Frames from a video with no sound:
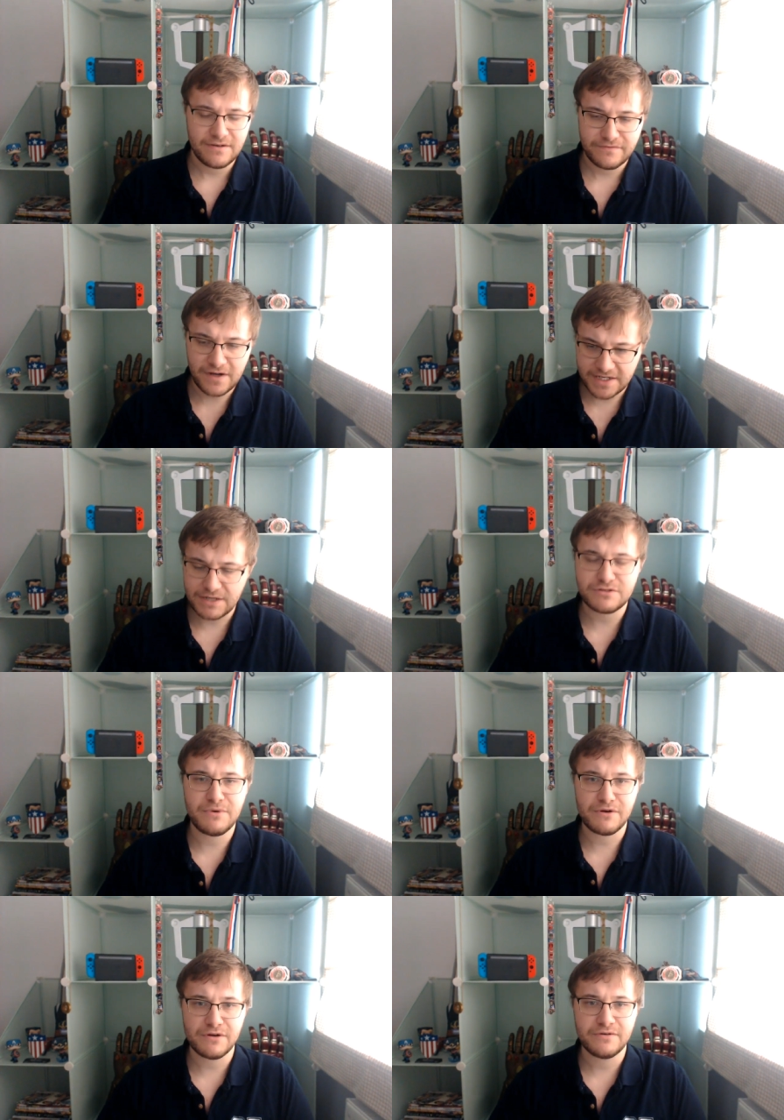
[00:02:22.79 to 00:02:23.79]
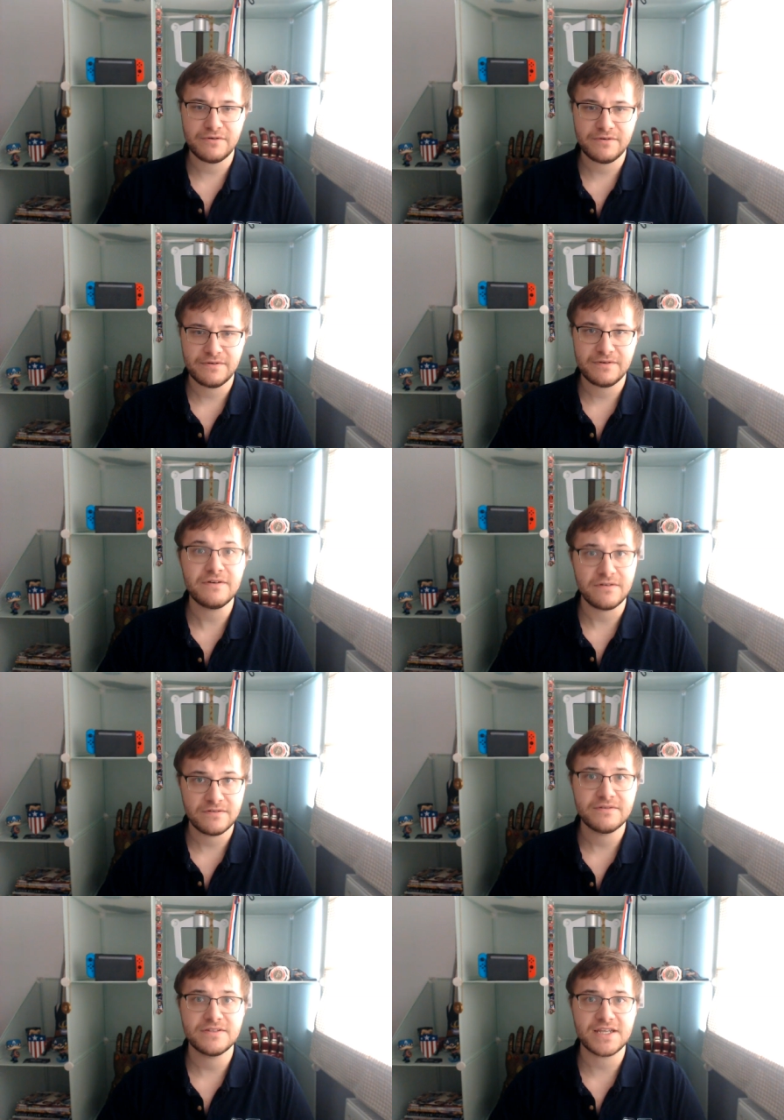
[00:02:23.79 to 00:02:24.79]
Find out tomorrow.
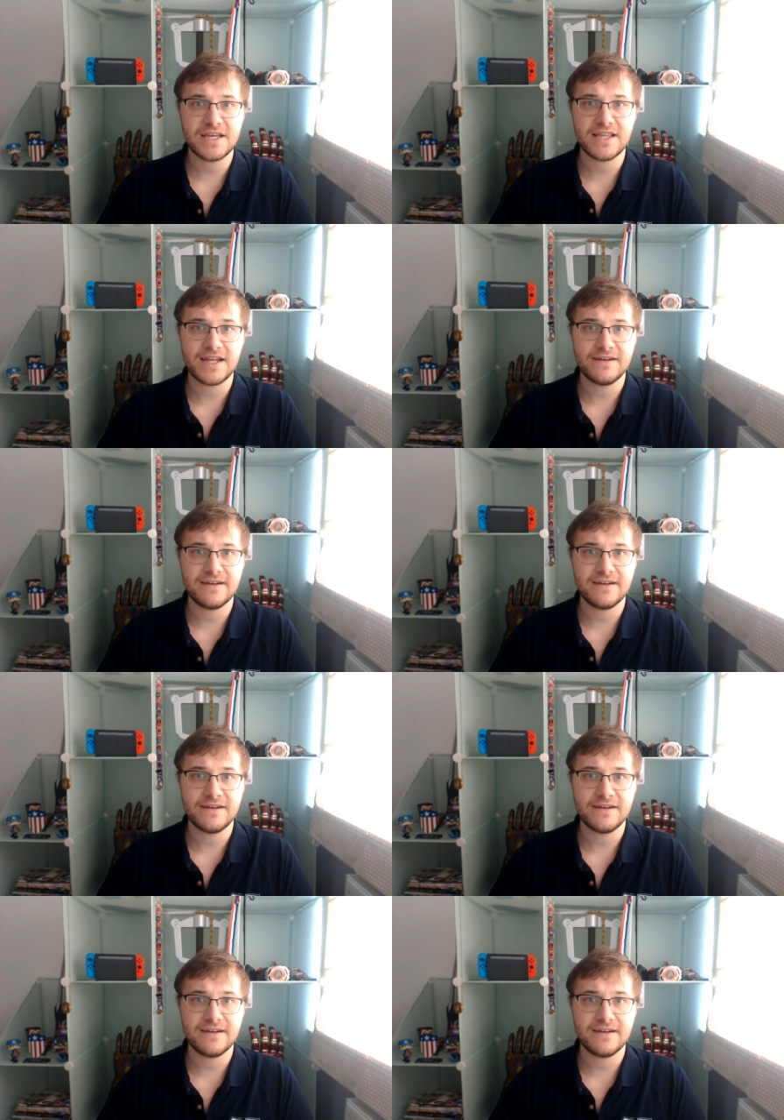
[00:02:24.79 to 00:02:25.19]
See you then.